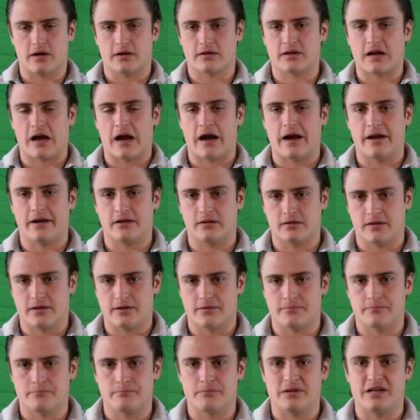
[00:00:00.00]
Kyle
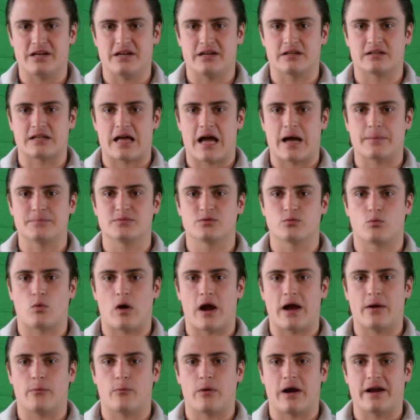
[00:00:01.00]
and Media Labs
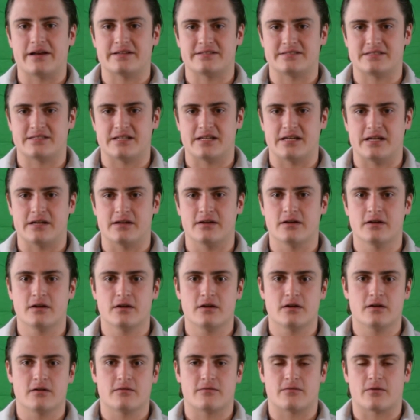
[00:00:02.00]
YYC
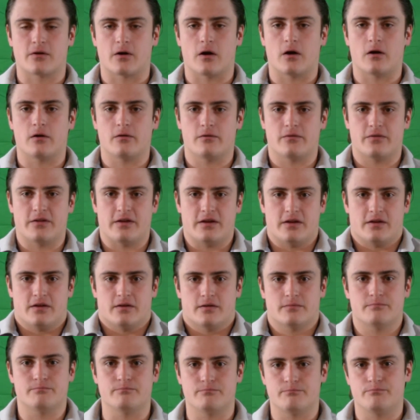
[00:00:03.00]
for all
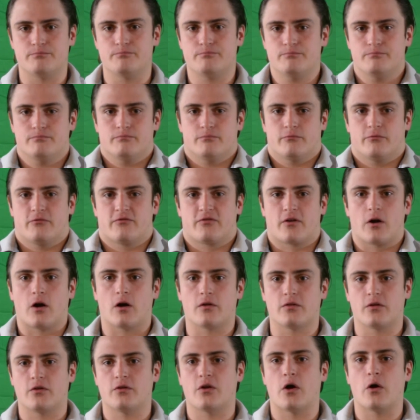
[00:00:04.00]
the
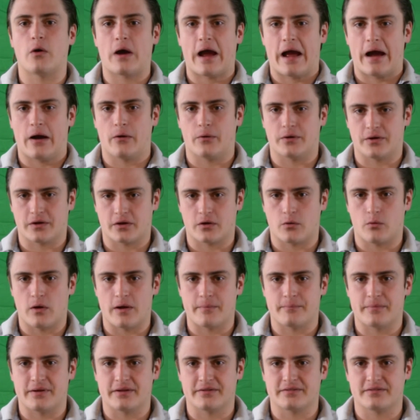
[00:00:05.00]
know-how and
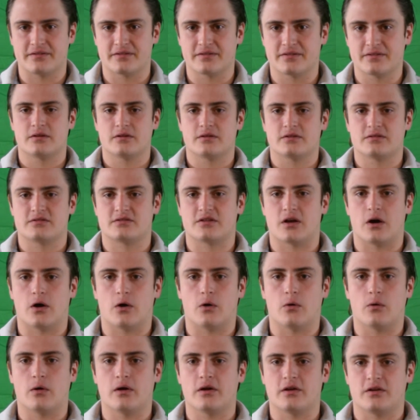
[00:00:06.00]
equipment.
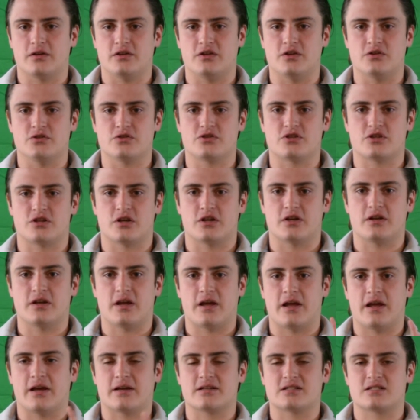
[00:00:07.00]
So you should
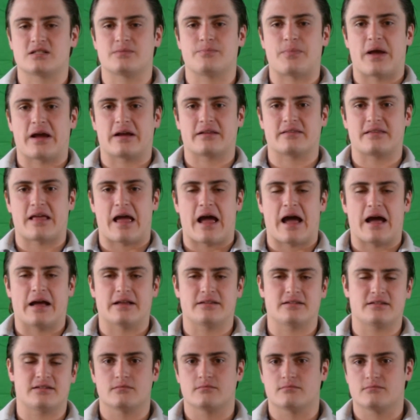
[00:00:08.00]
expect
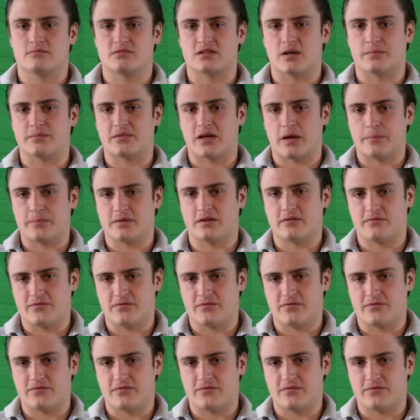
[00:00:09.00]
that sometime in the